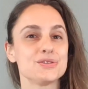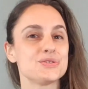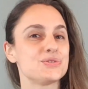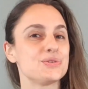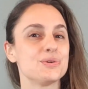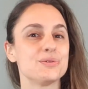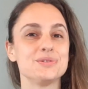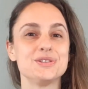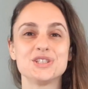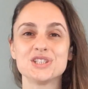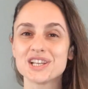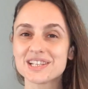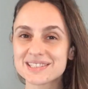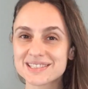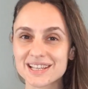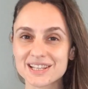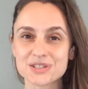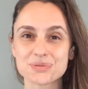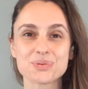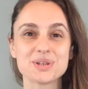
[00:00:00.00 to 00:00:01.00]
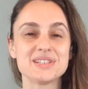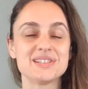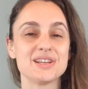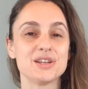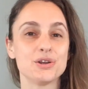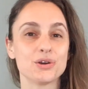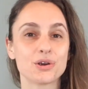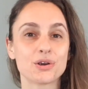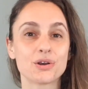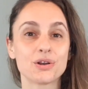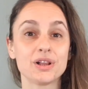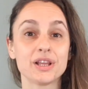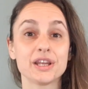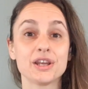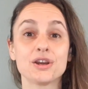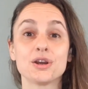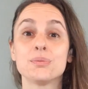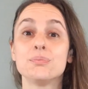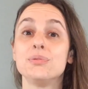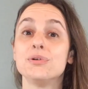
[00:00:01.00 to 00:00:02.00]
So just as we did
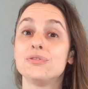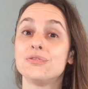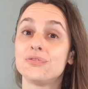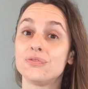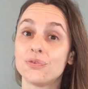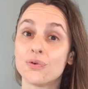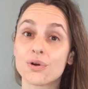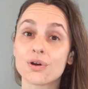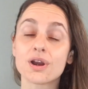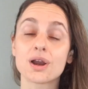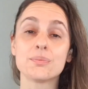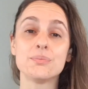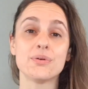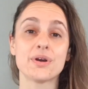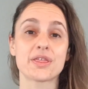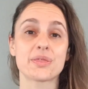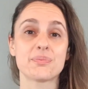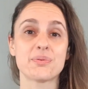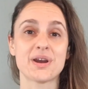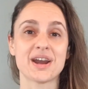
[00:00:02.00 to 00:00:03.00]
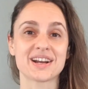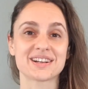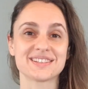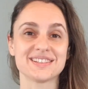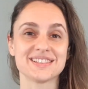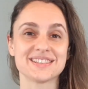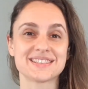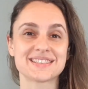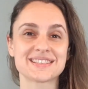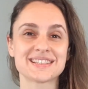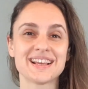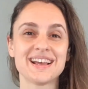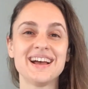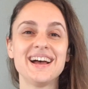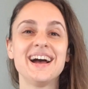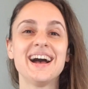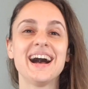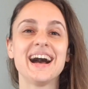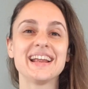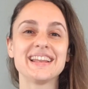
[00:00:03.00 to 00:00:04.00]
earlier before our breath practice,
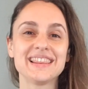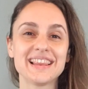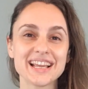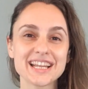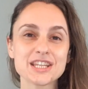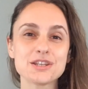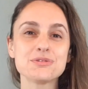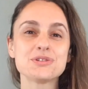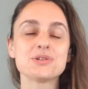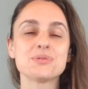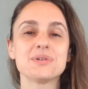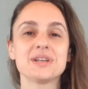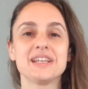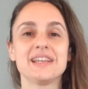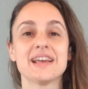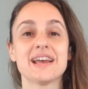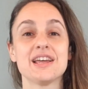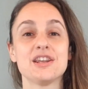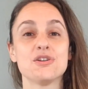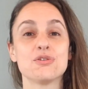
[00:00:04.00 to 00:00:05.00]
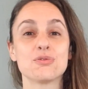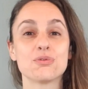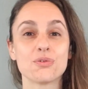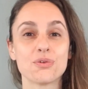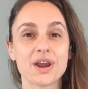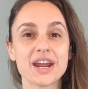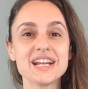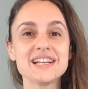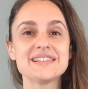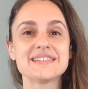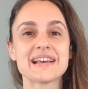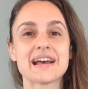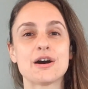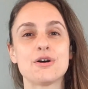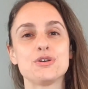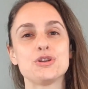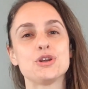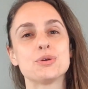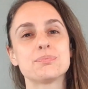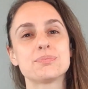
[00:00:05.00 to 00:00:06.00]
I'd like you to again write
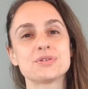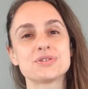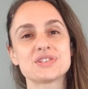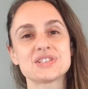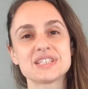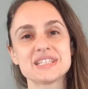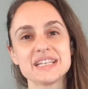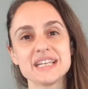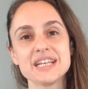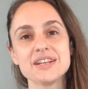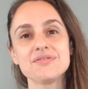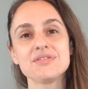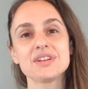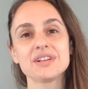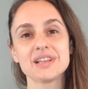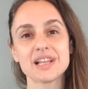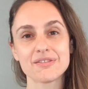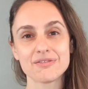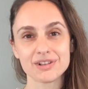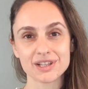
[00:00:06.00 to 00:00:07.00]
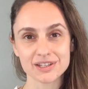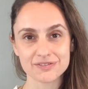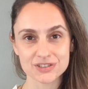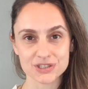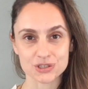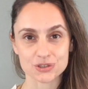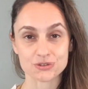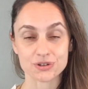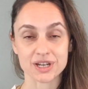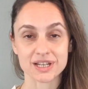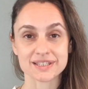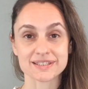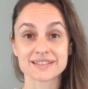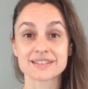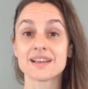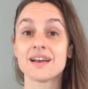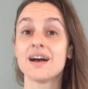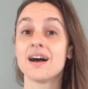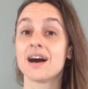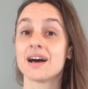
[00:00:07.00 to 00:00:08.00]
down your perceived level of
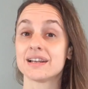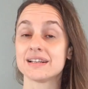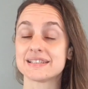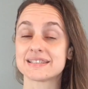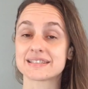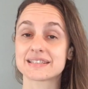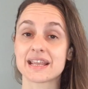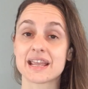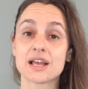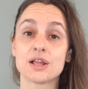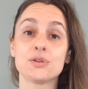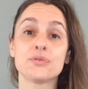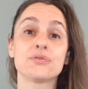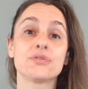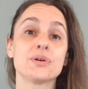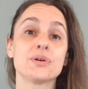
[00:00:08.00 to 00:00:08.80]
stress on a scale